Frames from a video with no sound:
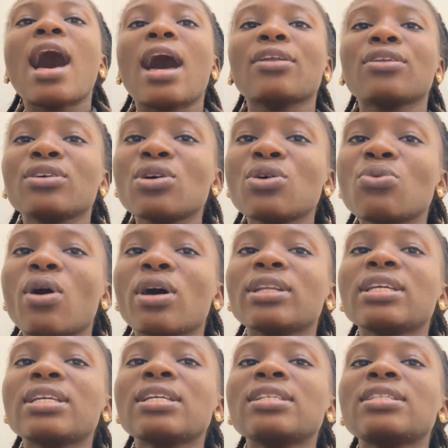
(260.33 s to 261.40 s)
Another
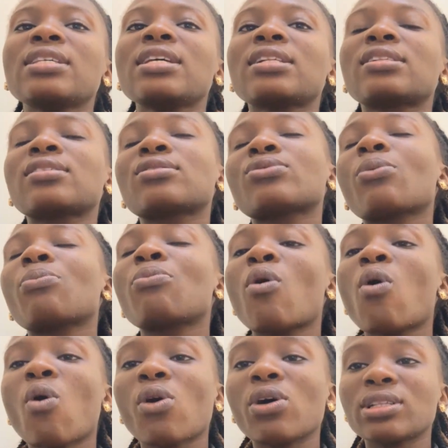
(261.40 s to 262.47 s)
one is it
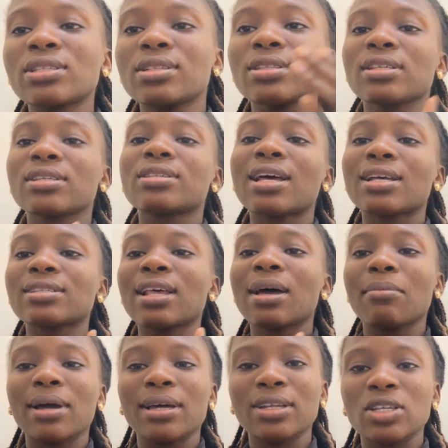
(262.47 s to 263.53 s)
supports
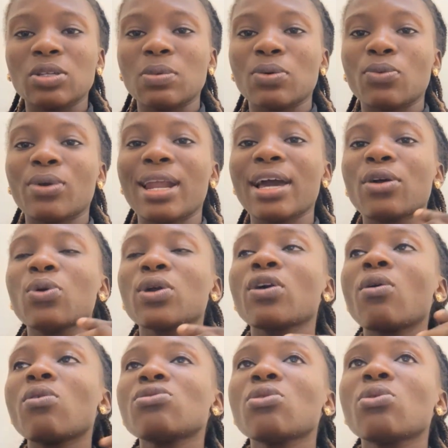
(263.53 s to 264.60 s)
disaster management. Like we
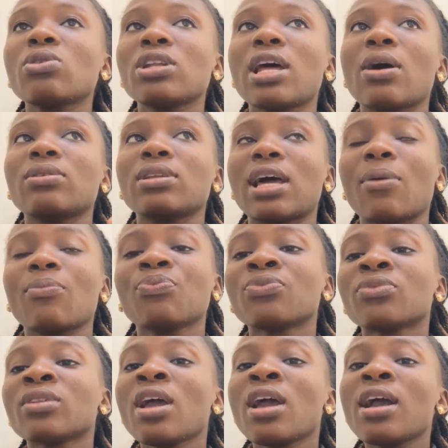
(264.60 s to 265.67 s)
all know now that
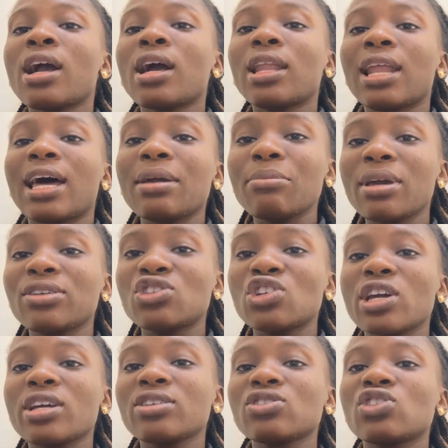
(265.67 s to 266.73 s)
climate
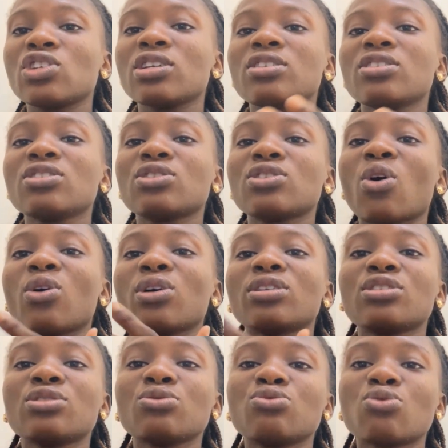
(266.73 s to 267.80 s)
change is
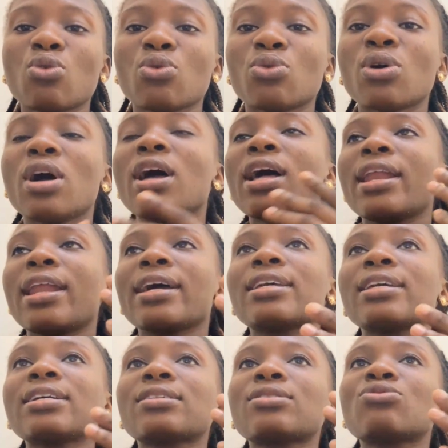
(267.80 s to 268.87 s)
on the roll,
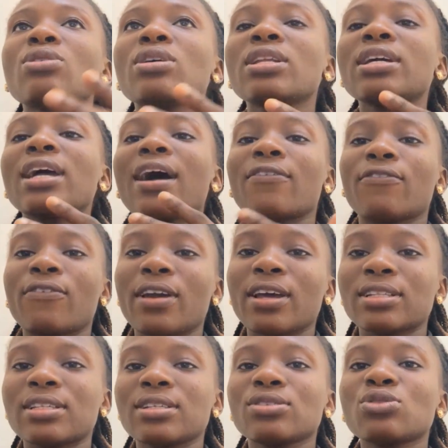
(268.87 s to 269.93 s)
like it's really
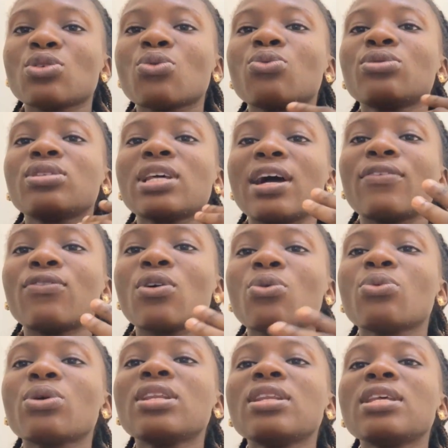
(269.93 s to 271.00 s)
affecting. So therefore
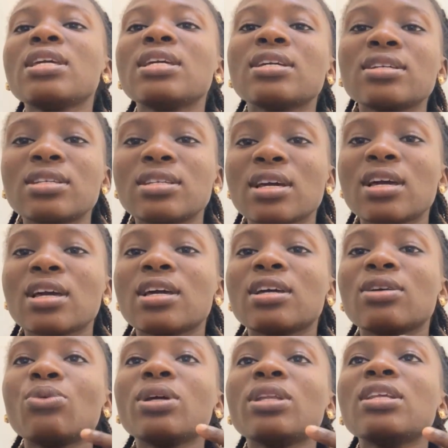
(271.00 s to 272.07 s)
we need
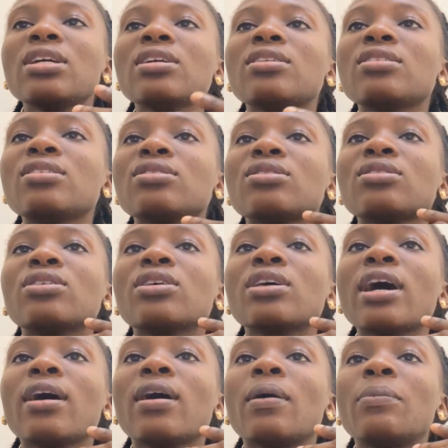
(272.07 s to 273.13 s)

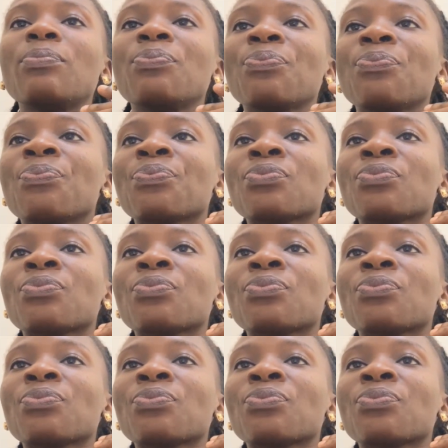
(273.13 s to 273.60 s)
um,